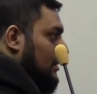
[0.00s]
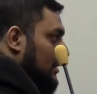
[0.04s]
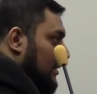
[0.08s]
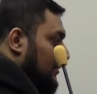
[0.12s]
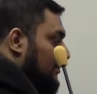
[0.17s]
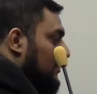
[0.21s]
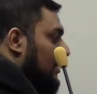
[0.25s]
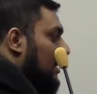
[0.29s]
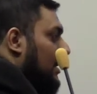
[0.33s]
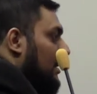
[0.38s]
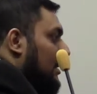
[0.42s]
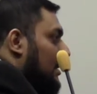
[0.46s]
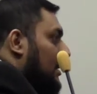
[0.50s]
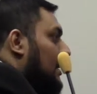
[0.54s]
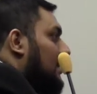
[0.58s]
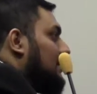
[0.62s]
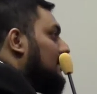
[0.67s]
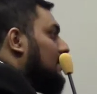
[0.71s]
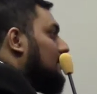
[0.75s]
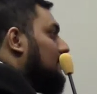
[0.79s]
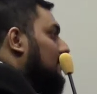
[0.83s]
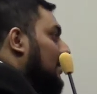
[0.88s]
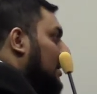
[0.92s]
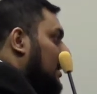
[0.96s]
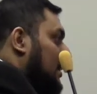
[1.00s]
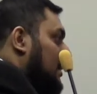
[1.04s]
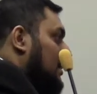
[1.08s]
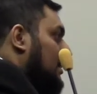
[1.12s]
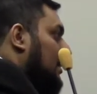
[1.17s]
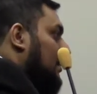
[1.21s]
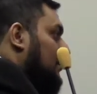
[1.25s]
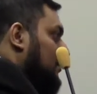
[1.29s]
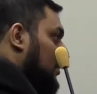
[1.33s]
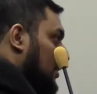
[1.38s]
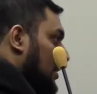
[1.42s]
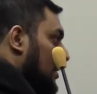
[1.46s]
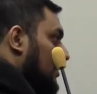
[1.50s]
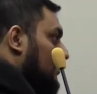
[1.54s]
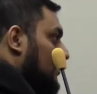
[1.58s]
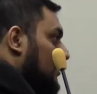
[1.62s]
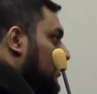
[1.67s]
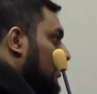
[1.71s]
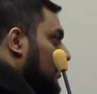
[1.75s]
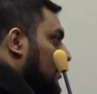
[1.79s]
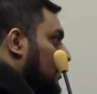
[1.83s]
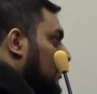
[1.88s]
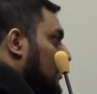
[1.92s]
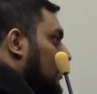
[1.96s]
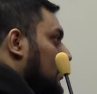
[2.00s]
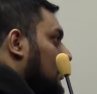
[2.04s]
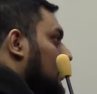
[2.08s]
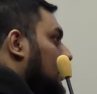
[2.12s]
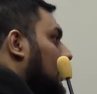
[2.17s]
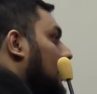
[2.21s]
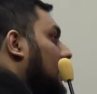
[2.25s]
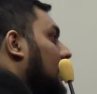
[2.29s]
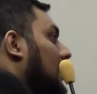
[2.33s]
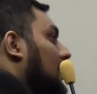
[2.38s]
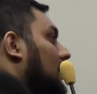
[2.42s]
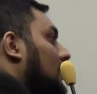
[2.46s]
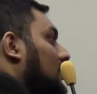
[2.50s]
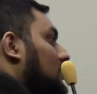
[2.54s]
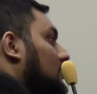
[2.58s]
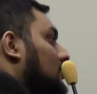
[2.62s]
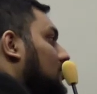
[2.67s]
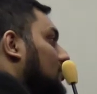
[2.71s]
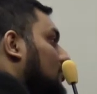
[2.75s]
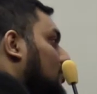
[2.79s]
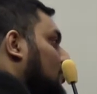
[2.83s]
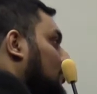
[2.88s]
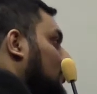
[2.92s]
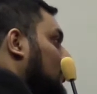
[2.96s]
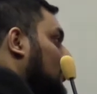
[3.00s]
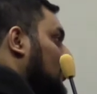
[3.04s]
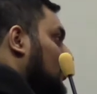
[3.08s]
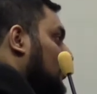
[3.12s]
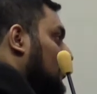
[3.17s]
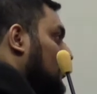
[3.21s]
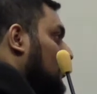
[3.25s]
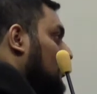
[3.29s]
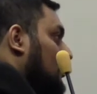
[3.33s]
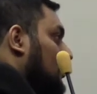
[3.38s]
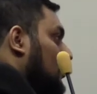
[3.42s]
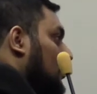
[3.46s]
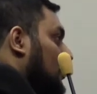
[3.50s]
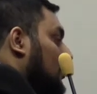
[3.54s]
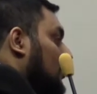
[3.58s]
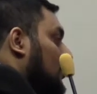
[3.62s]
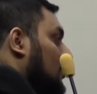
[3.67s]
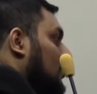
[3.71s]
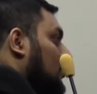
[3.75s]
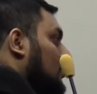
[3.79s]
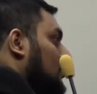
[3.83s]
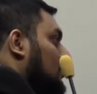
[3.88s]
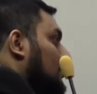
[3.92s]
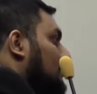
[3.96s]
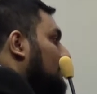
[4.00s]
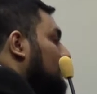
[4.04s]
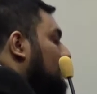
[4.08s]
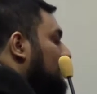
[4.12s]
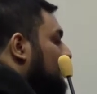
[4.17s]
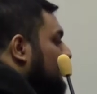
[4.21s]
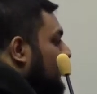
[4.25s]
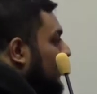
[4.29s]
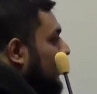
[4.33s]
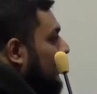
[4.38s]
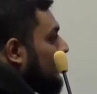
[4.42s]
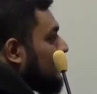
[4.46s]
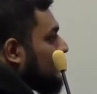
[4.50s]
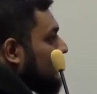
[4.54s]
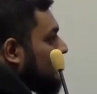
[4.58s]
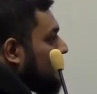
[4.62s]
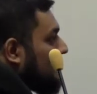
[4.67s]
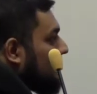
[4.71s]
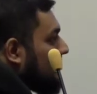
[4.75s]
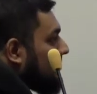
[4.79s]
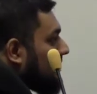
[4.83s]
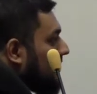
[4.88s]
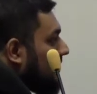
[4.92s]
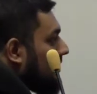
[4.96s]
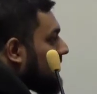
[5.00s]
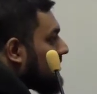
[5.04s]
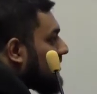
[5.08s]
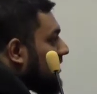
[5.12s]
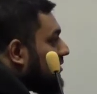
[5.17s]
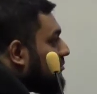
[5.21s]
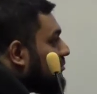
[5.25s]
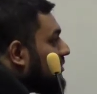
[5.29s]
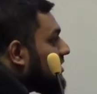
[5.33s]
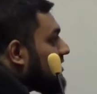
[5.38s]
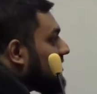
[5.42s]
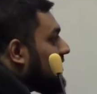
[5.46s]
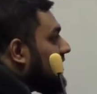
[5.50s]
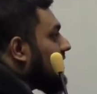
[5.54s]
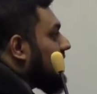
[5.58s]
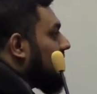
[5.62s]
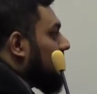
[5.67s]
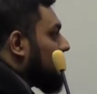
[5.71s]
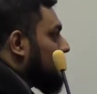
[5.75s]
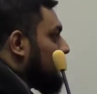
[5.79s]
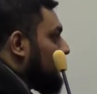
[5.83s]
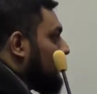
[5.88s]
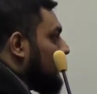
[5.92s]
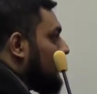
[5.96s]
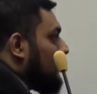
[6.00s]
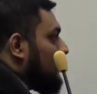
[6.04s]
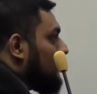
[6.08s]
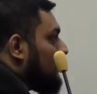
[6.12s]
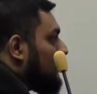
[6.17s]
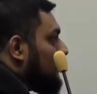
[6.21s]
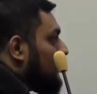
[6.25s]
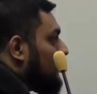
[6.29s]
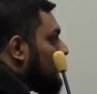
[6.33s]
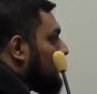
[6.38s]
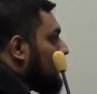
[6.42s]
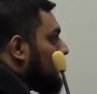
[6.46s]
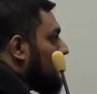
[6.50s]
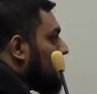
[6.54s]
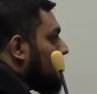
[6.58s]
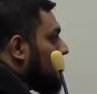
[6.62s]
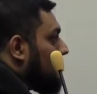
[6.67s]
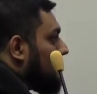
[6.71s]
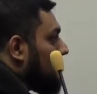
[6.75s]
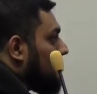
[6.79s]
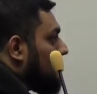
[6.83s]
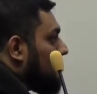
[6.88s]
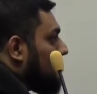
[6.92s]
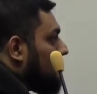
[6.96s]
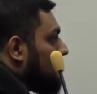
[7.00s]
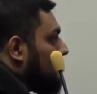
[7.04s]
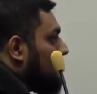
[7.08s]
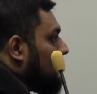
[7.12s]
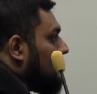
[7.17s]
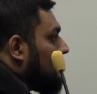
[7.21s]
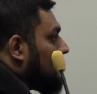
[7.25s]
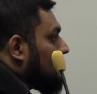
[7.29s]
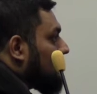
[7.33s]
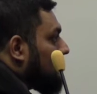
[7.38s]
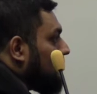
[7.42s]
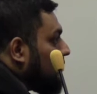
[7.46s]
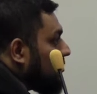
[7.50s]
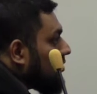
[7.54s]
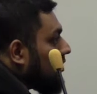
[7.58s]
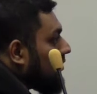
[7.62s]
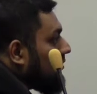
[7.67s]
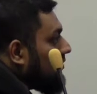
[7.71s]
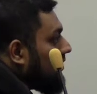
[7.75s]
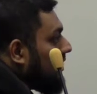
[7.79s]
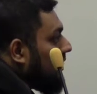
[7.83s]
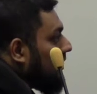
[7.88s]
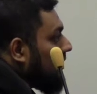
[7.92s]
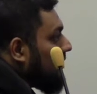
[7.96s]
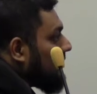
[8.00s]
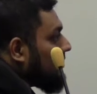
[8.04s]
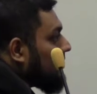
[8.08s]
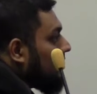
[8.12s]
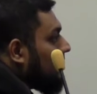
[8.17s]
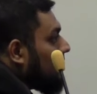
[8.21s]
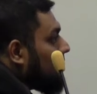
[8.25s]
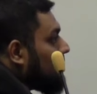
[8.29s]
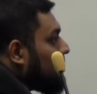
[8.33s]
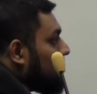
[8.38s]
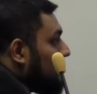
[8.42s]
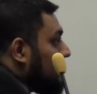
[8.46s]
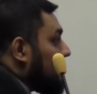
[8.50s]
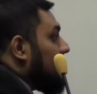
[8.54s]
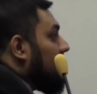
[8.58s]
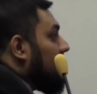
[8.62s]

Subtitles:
if they analyze it by themselves, they can also we can say these errors are mistake actually. Most of the errors are